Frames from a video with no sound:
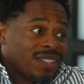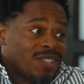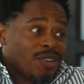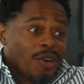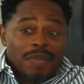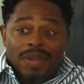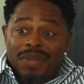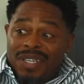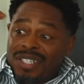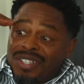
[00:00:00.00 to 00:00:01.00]
You know what I mean?
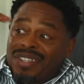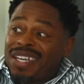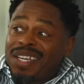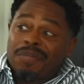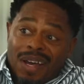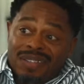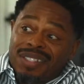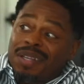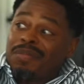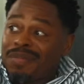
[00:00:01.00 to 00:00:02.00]
Because you're thinking about
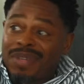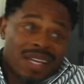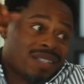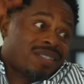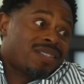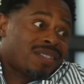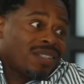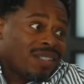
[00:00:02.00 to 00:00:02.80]
something that's